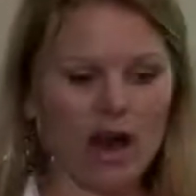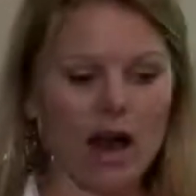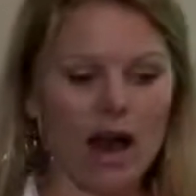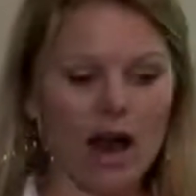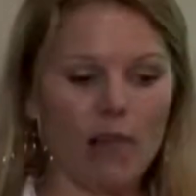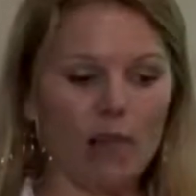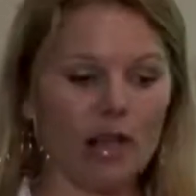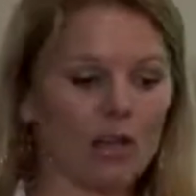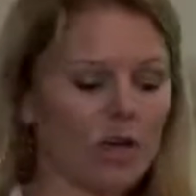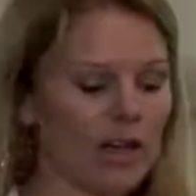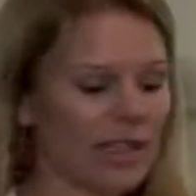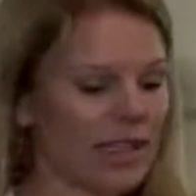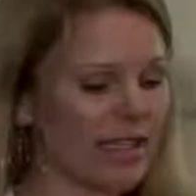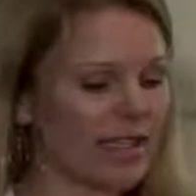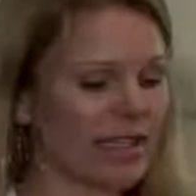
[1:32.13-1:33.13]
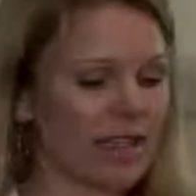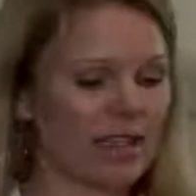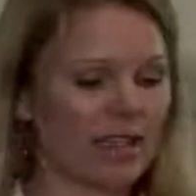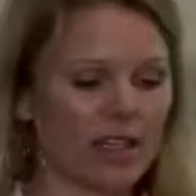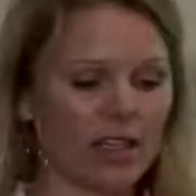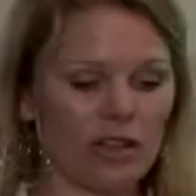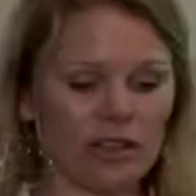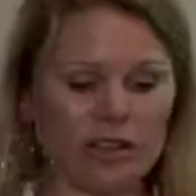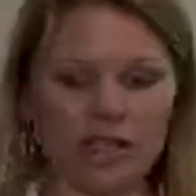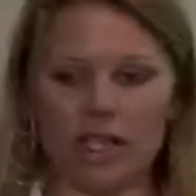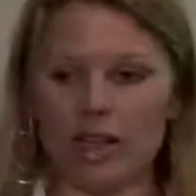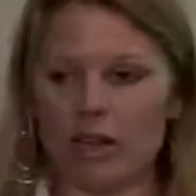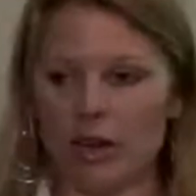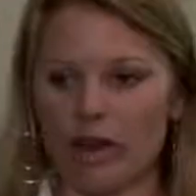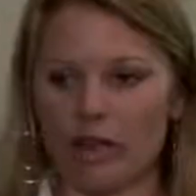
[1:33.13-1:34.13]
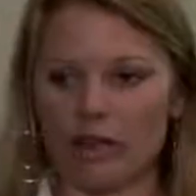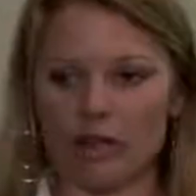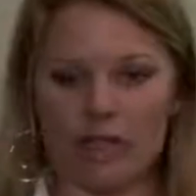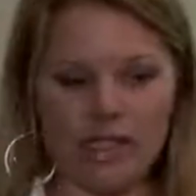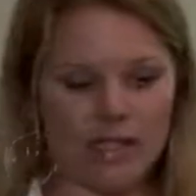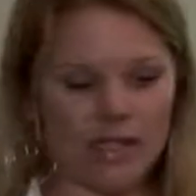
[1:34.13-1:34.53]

And one thing that I'd like you to take away from this